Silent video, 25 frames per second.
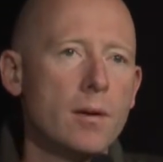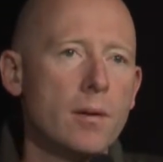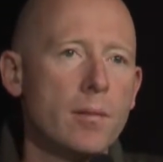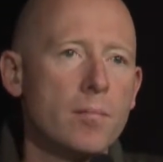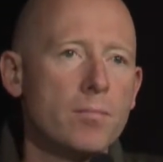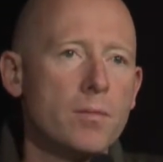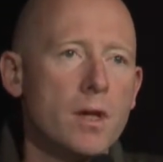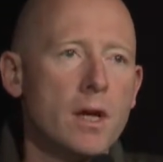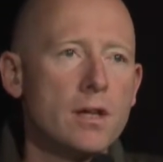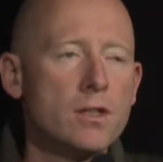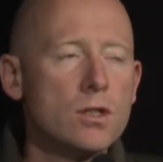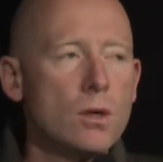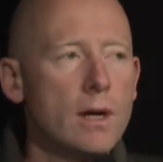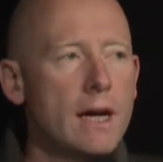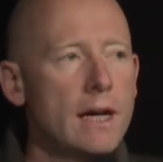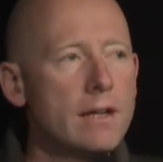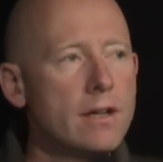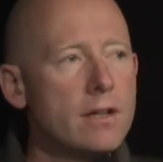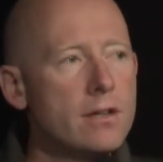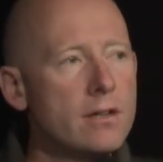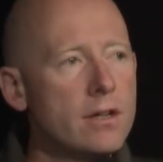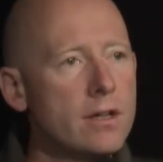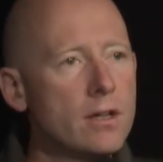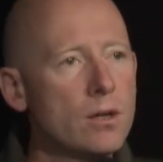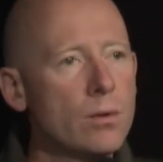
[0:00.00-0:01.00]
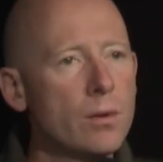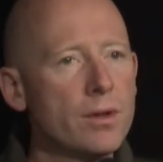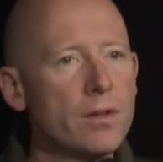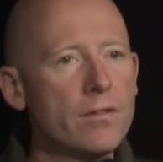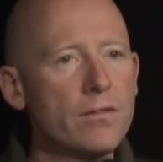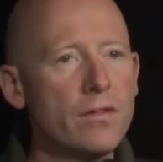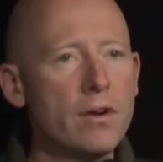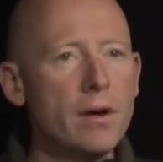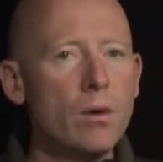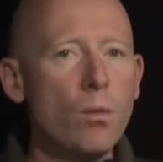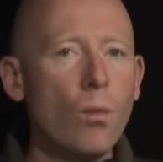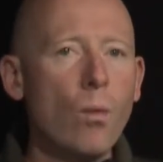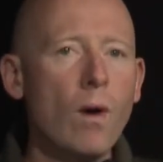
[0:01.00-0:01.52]
And so I had to deal with a
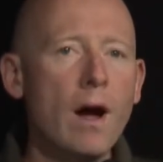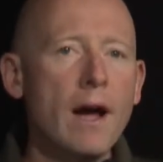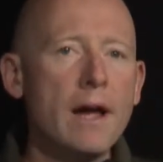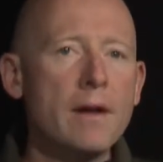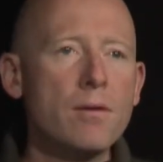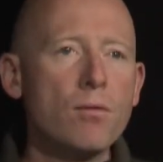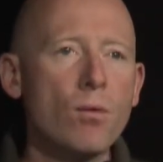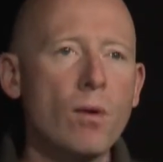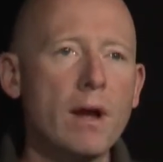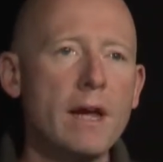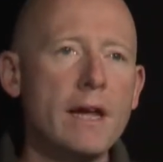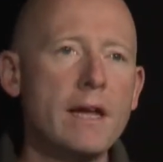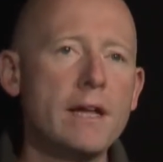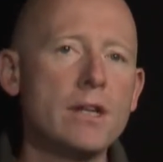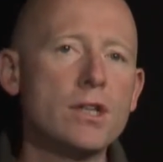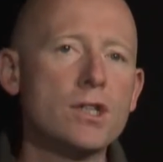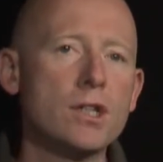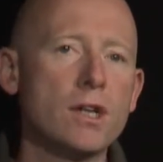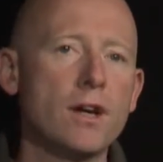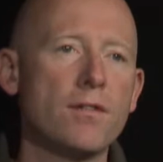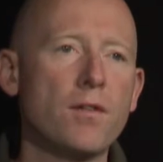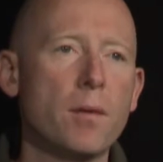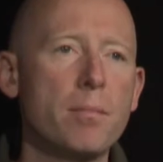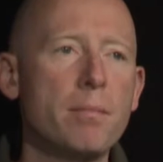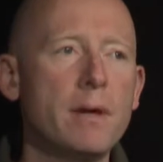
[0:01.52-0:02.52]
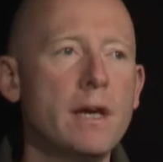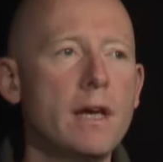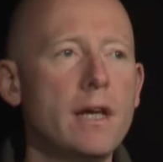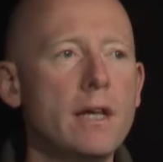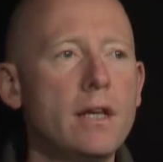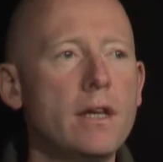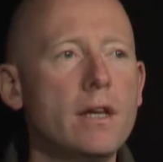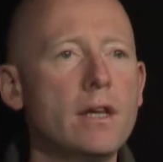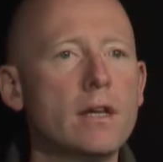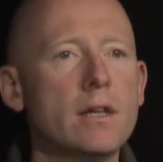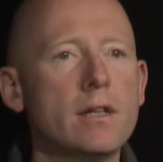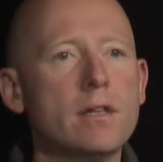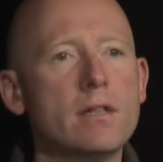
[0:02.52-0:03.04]
very wide range of
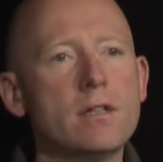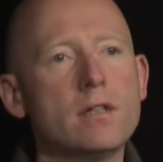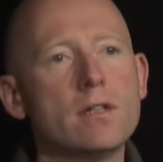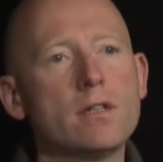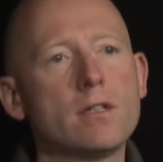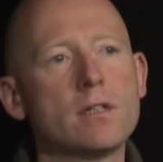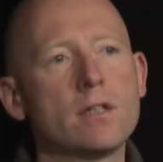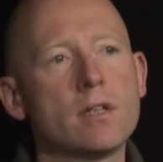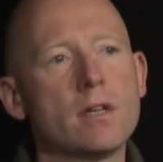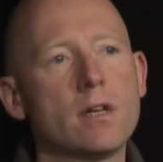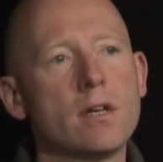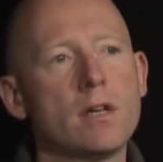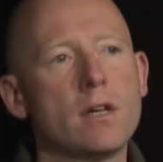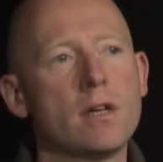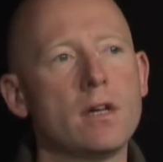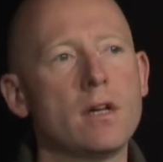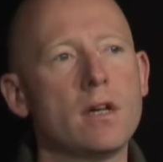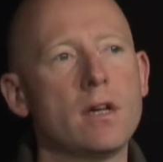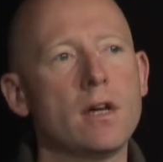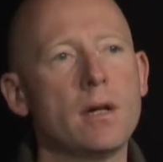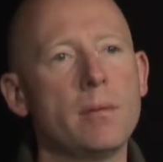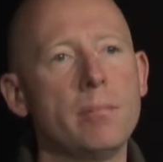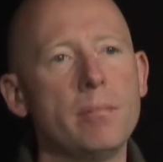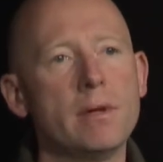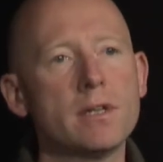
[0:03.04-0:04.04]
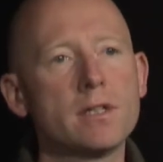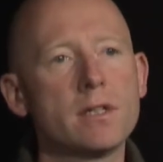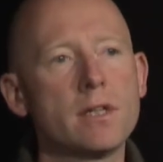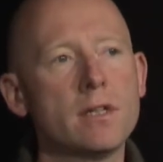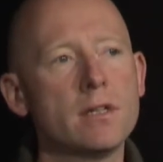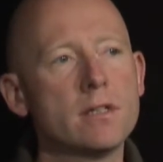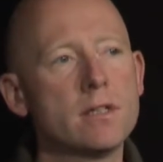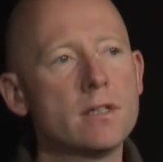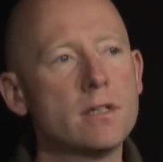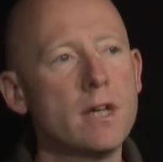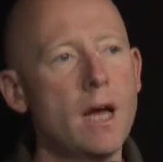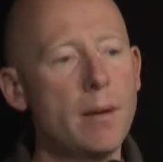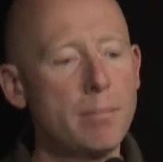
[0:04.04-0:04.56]
opinions and
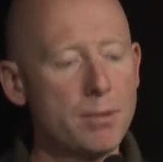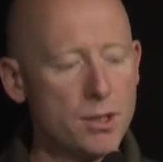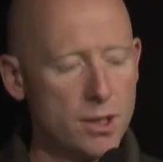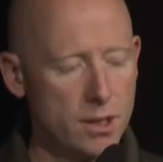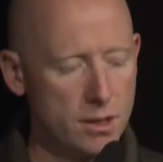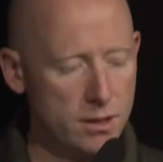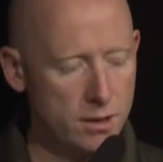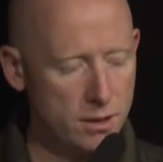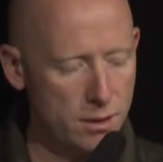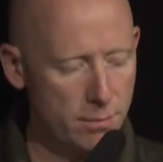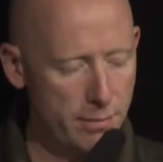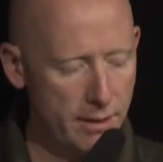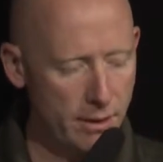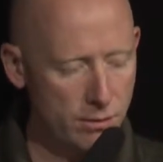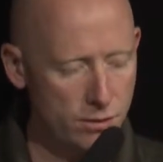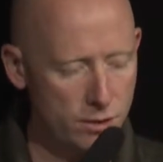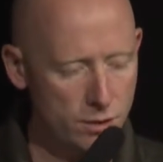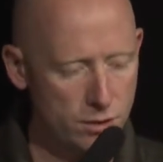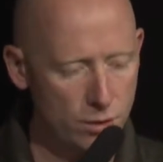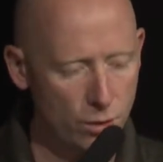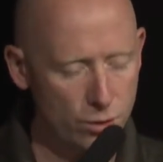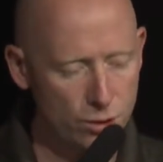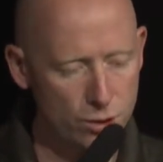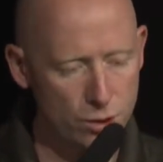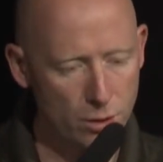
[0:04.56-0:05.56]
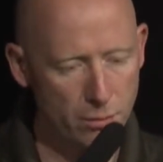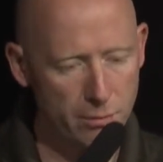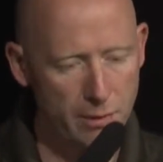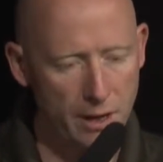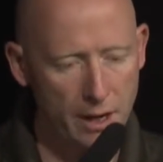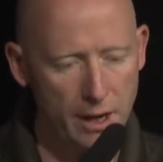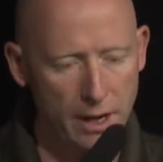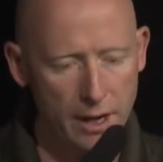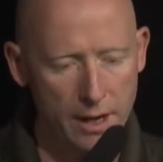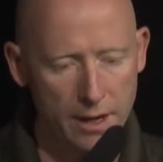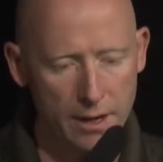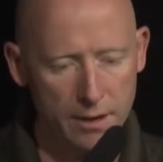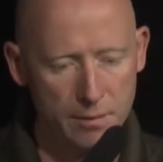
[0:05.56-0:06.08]
misconceptions about social
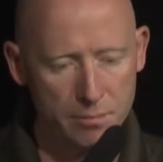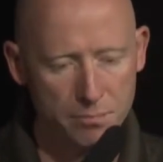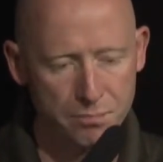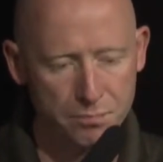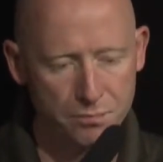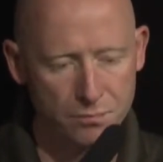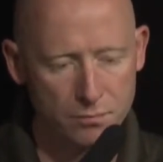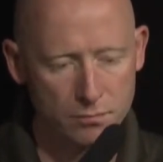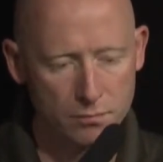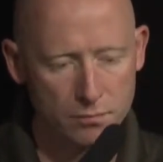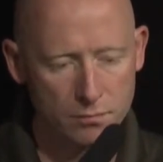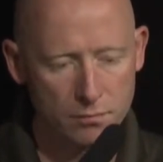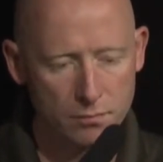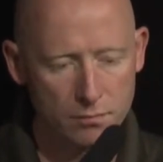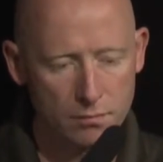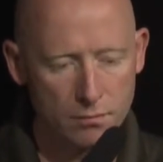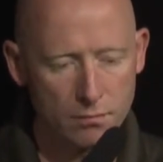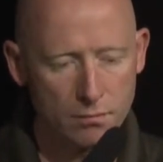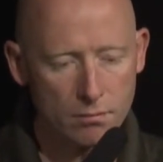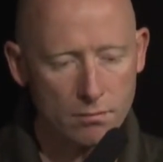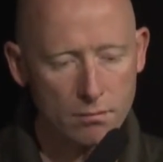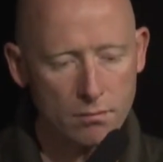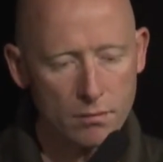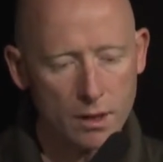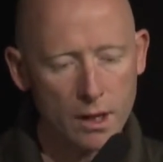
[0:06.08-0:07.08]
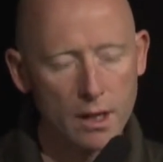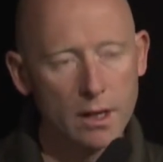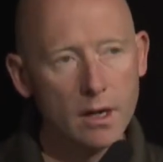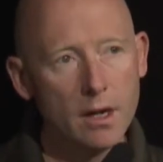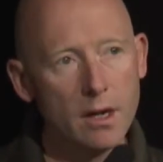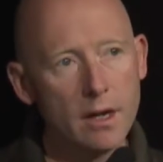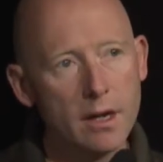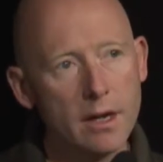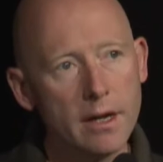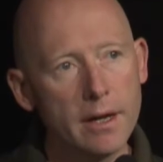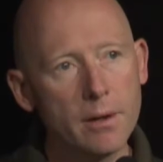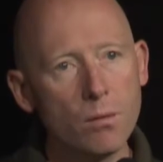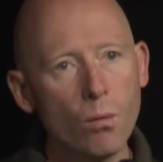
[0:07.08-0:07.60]
media.
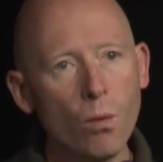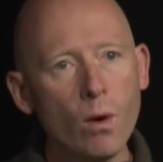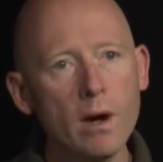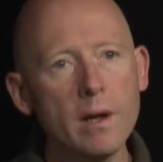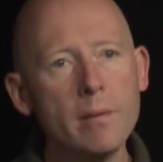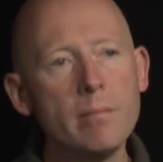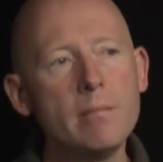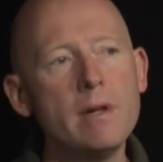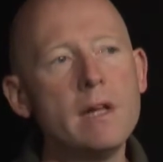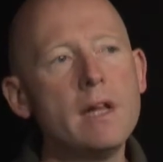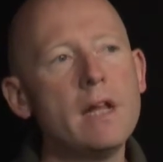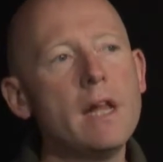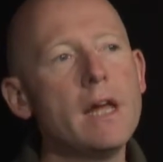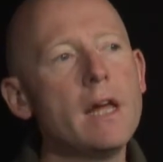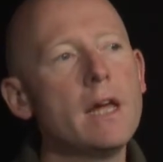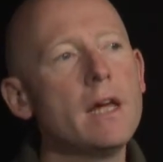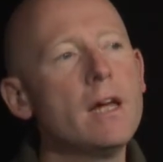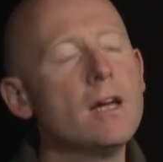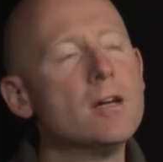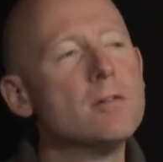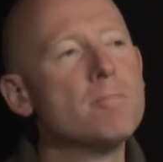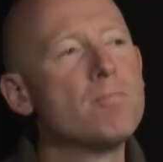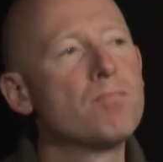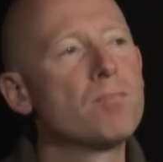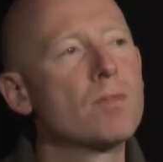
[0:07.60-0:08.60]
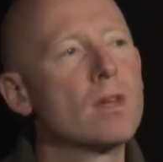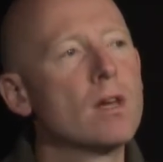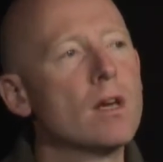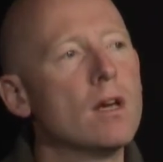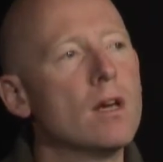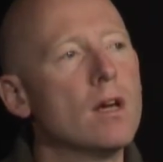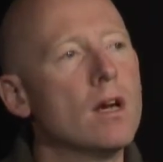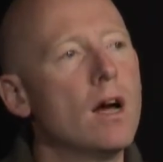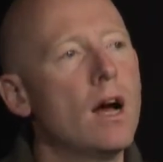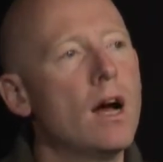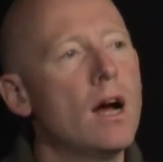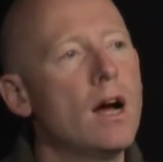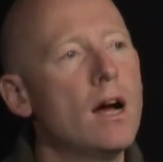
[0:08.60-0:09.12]
In one meeting,
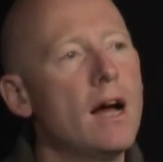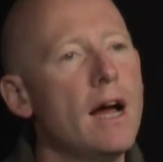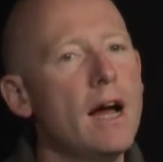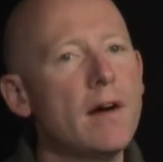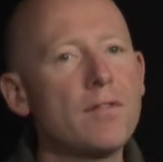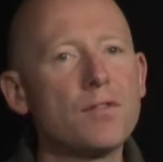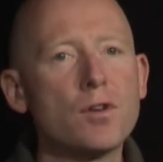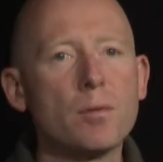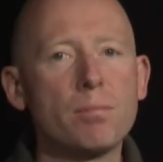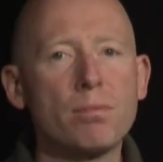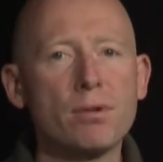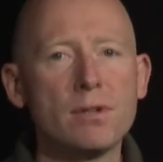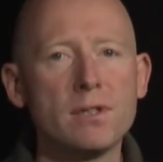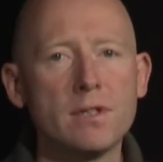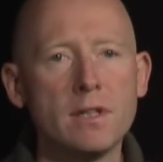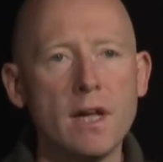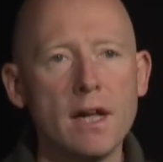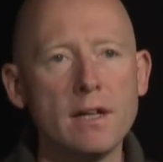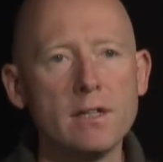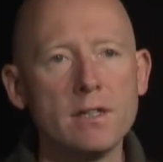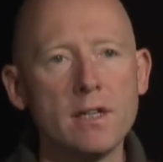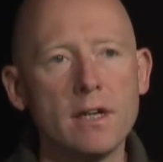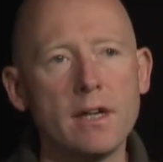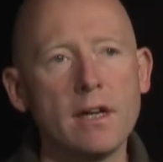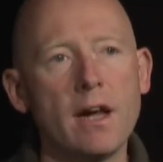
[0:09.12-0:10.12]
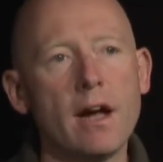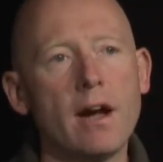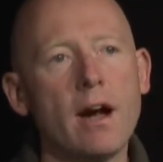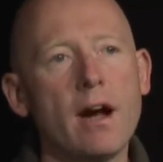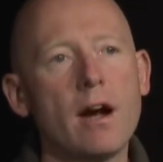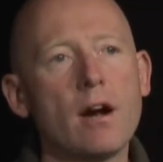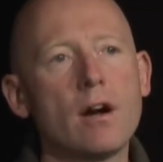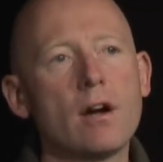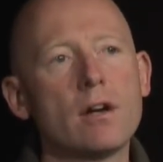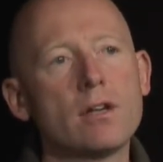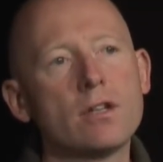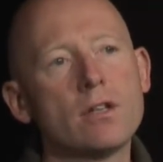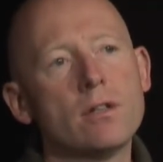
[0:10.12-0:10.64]
after presenting
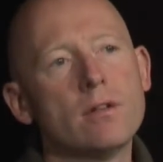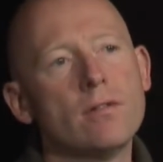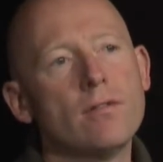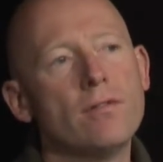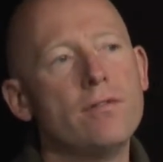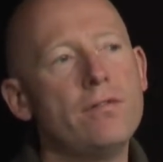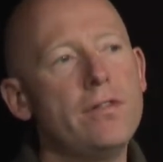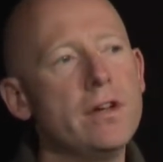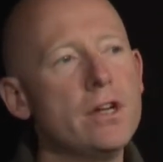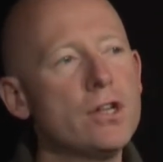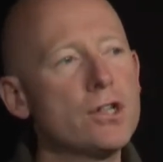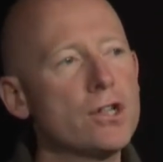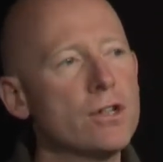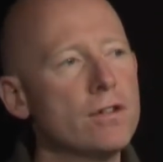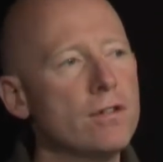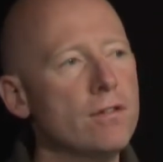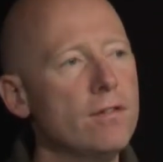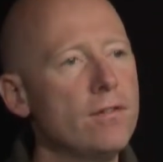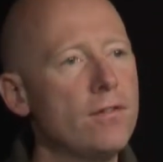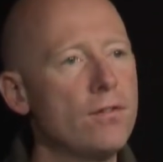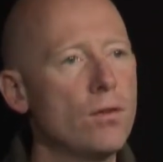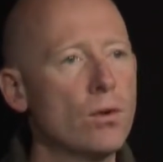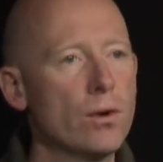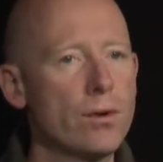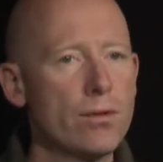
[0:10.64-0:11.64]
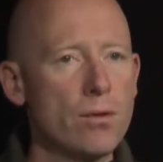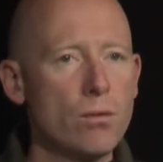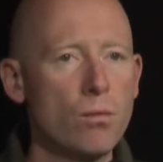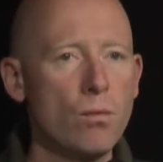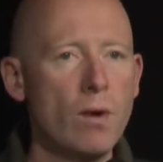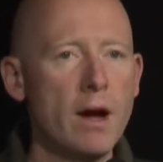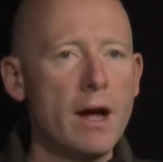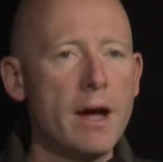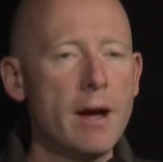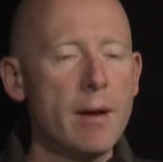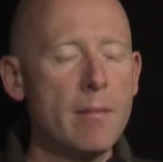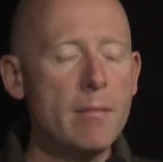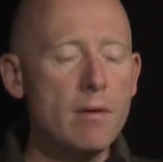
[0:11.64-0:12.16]
our vision for the
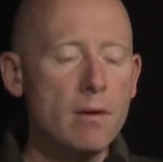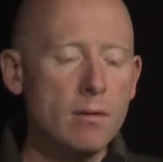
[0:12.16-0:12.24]
web,